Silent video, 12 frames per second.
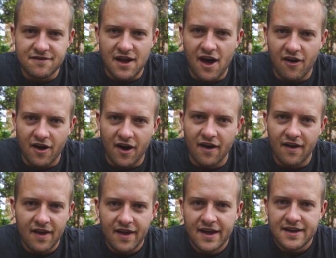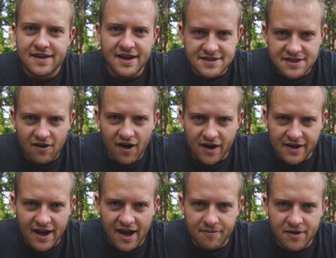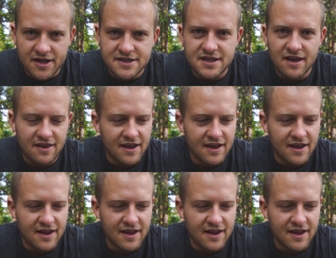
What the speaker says: dollar DSLR cameras.